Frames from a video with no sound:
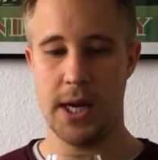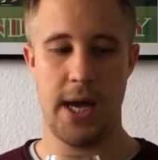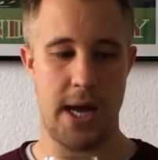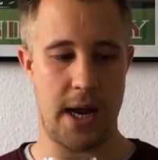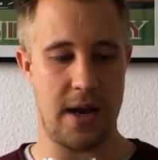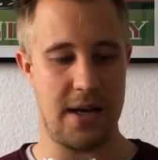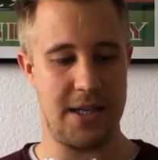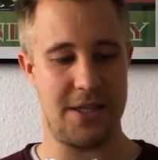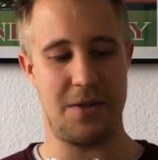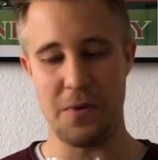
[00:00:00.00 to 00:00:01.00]
and
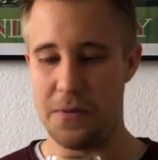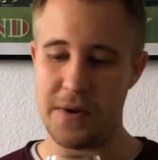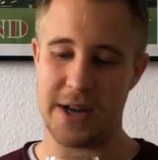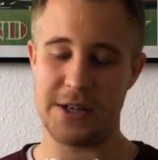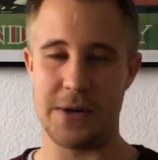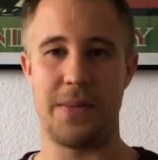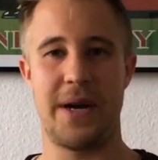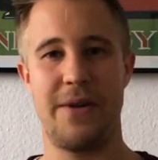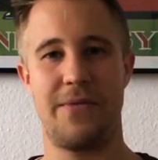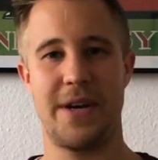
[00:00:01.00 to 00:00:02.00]
these 2 flagship
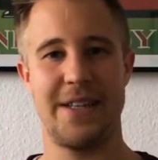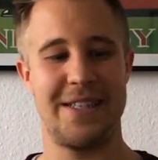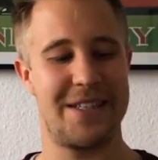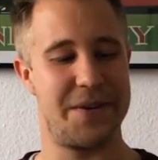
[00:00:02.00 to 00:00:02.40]
grape varieties,